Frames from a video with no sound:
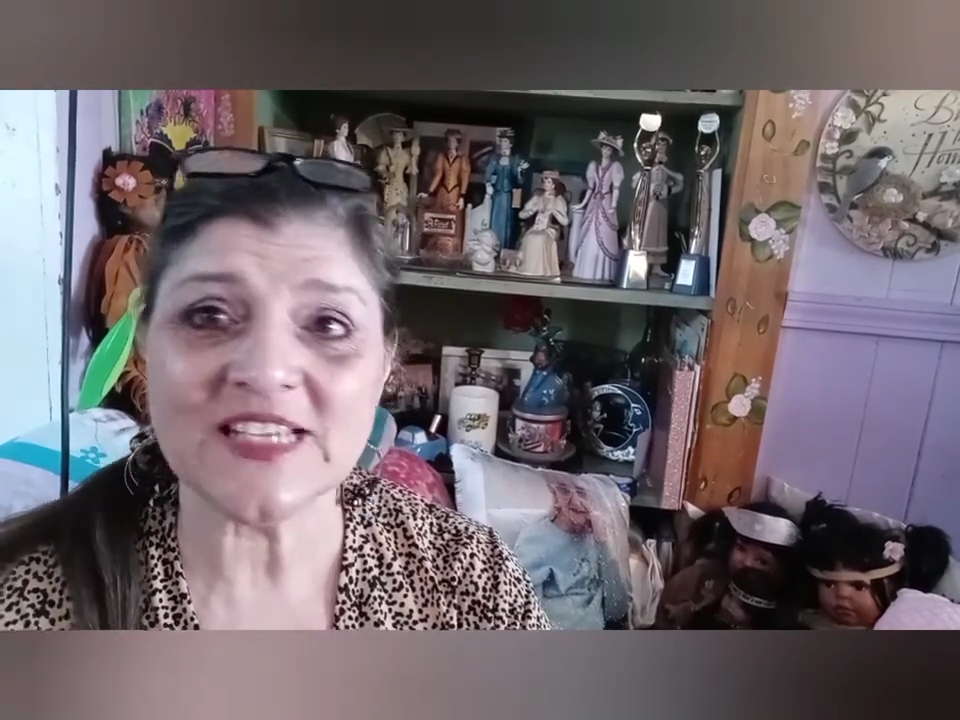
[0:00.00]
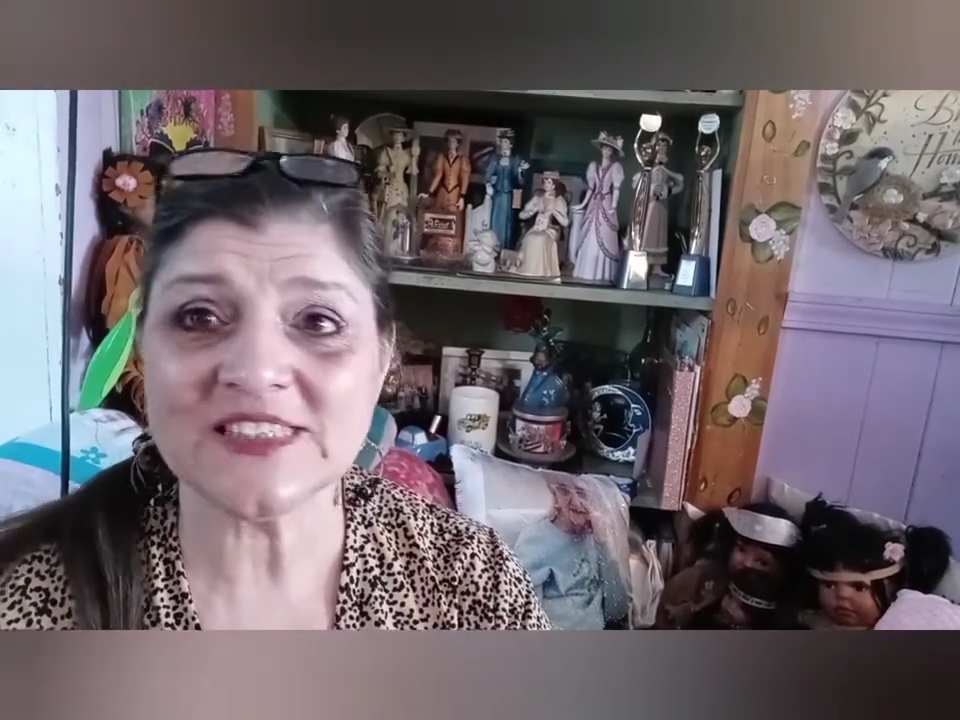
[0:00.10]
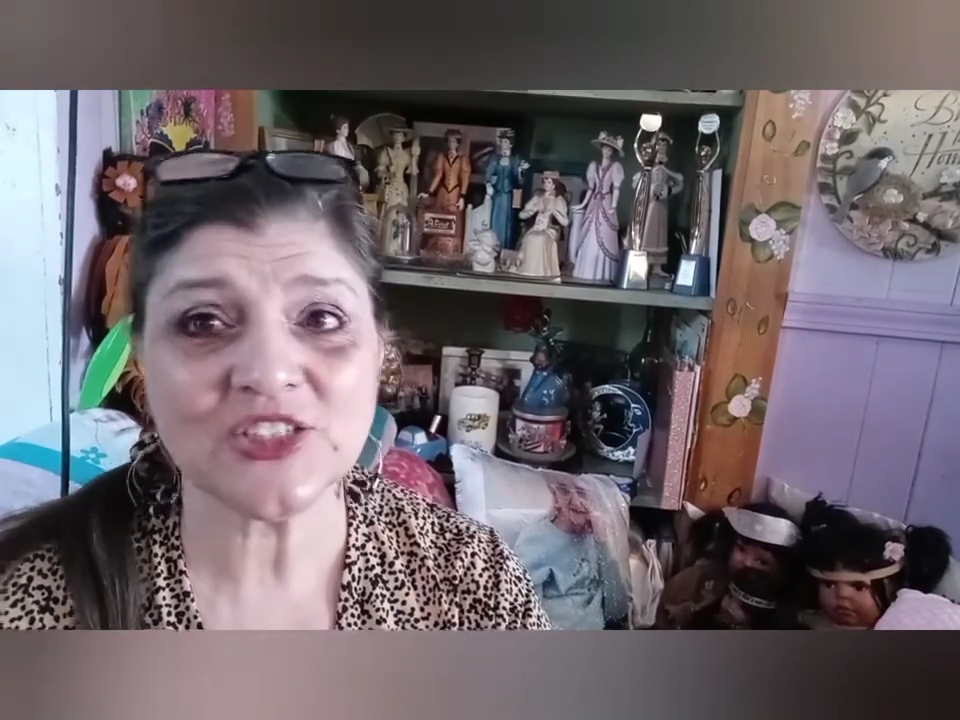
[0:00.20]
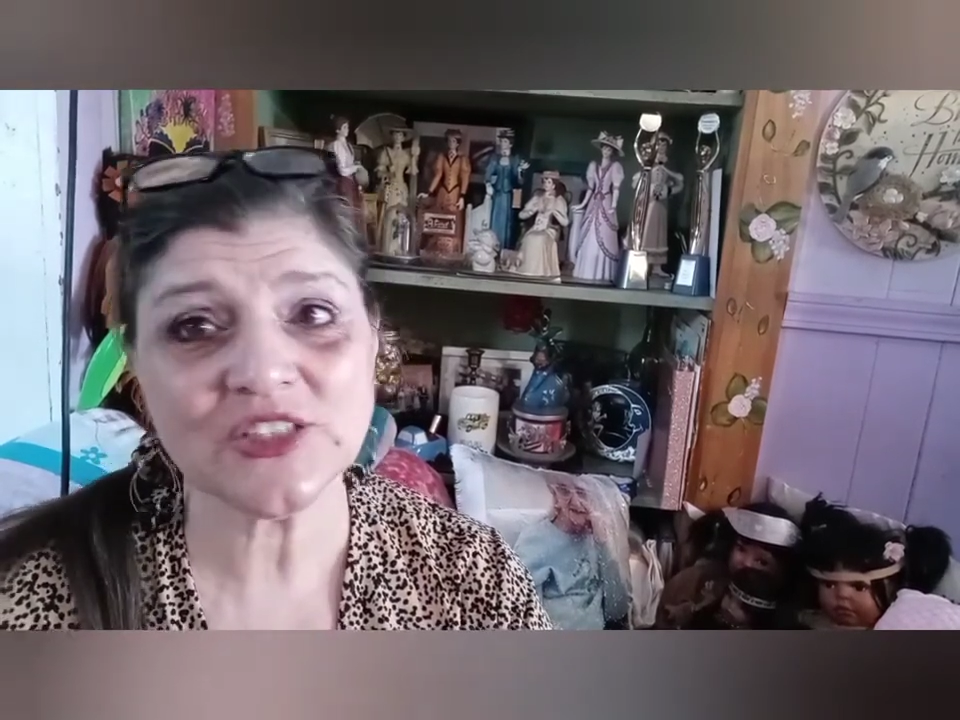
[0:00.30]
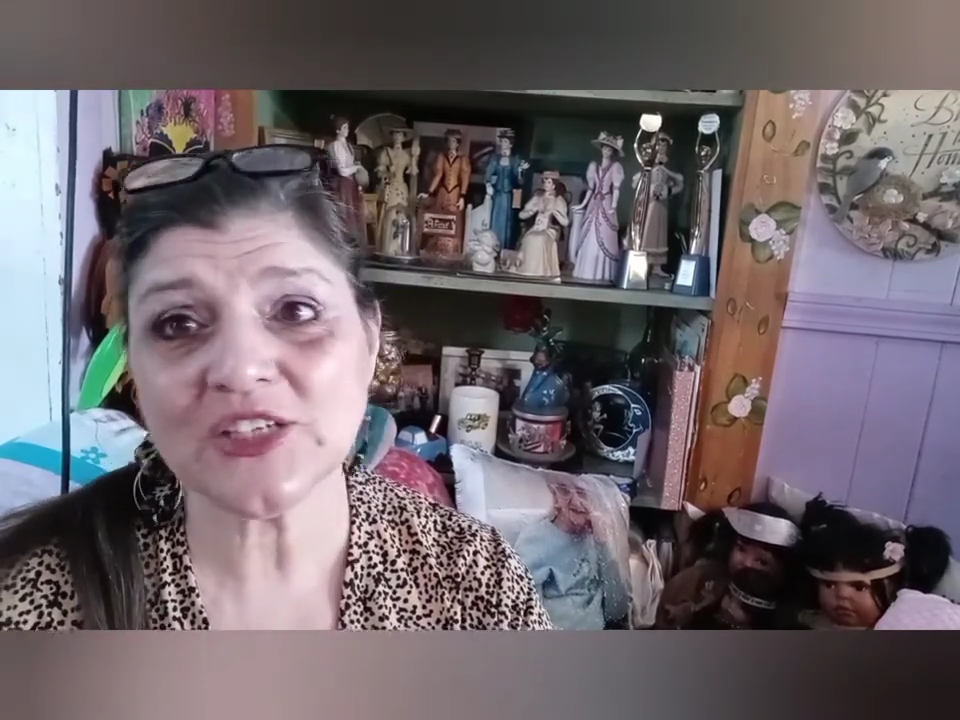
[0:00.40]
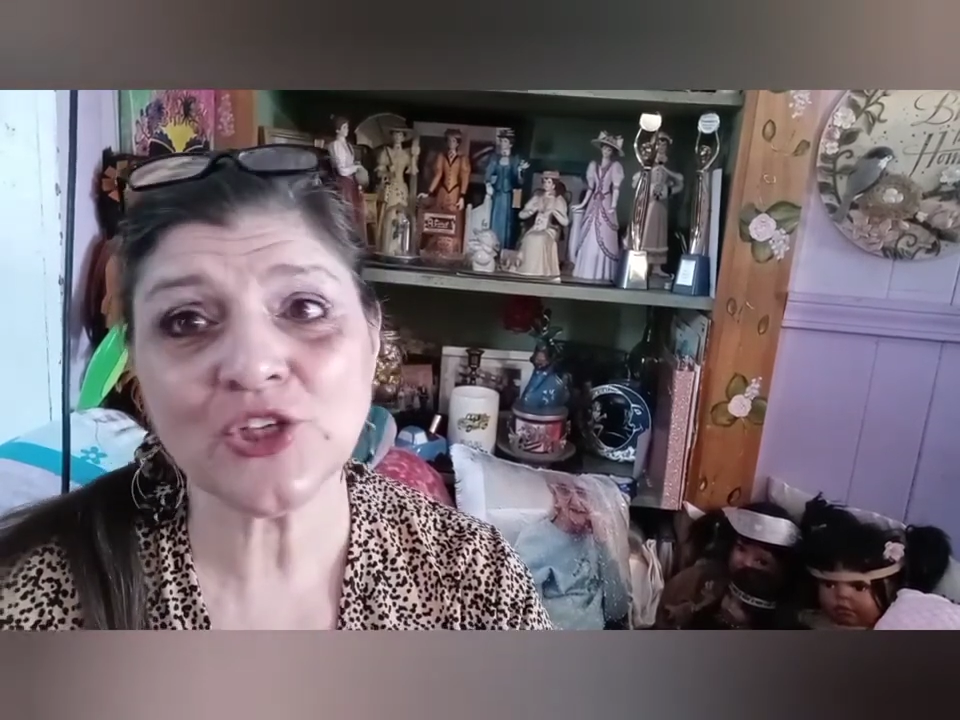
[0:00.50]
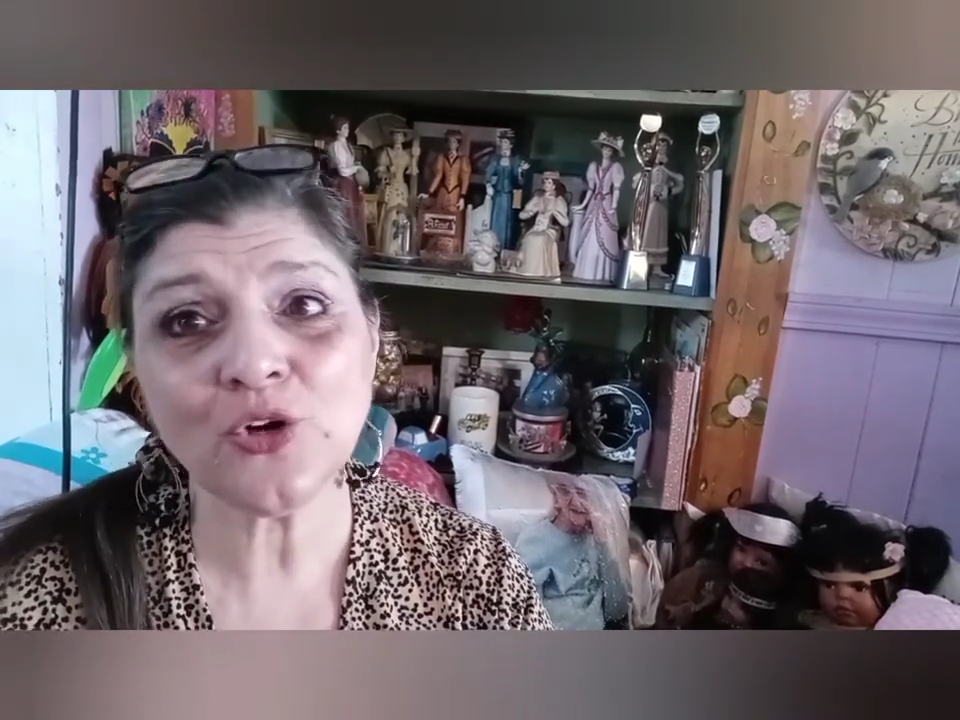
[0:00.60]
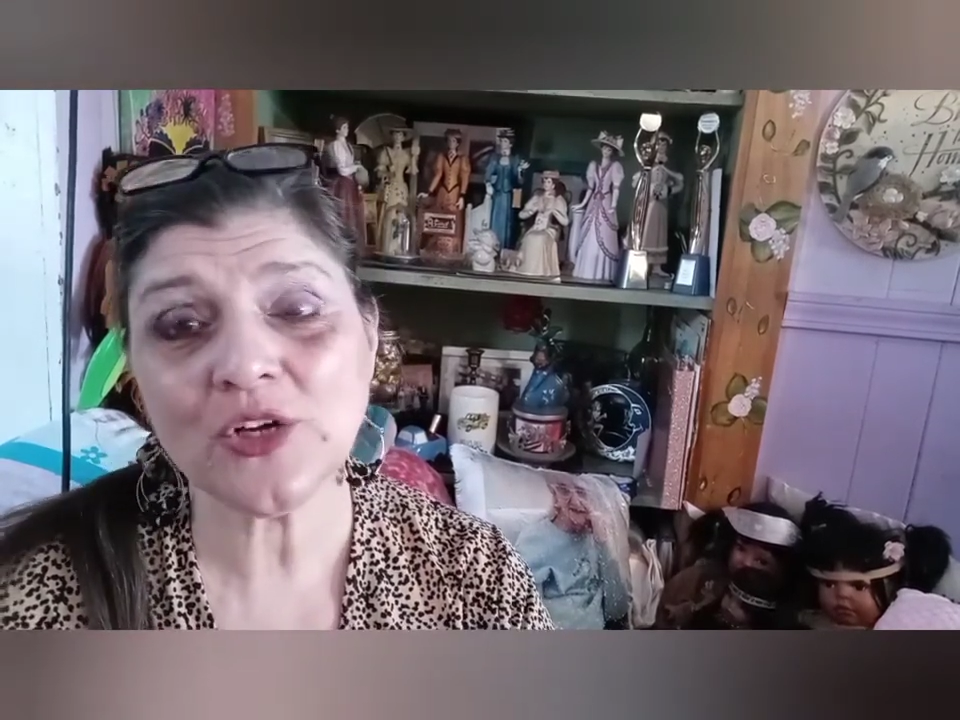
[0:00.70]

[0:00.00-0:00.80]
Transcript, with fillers: She said, "No,